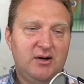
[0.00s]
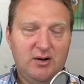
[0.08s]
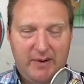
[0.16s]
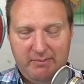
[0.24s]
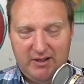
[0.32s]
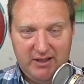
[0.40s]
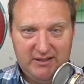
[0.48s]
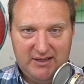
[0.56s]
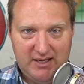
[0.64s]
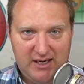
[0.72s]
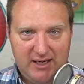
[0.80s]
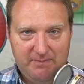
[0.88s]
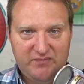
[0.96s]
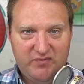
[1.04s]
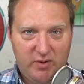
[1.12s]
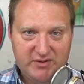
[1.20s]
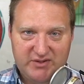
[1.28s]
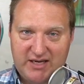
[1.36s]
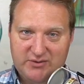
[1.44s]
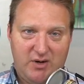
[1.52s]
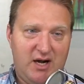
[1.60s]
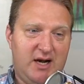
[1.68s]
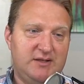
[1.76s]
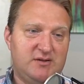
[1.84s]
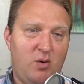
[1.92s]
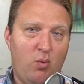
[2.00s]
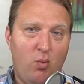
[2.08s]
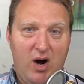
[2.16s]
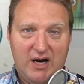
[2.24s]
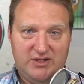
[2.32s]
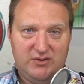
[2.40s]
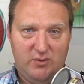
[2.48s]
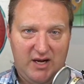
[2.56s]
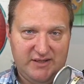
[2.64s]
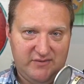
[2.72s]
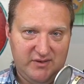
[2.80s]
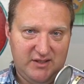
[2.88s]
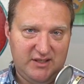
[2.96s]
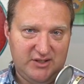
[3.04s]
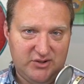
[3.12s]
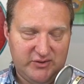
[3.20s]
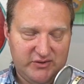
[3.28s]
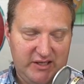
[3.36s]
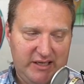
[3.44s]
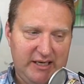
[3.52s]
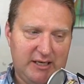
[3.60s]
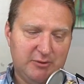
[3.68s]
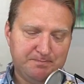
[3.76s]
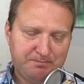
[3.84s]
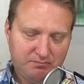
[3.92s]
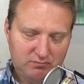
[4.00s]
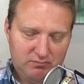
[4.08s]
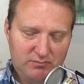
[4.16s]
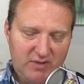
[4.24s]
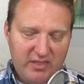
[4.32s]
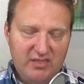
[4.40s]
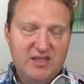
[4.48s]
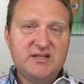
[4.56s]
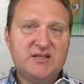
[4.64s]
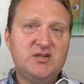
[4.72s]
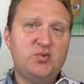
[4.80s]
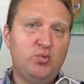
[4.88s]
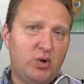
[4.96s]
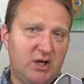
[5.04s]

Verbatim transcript: Go to bobbyklinck.com forward slash rise, watch the rise of the digital CEO. This is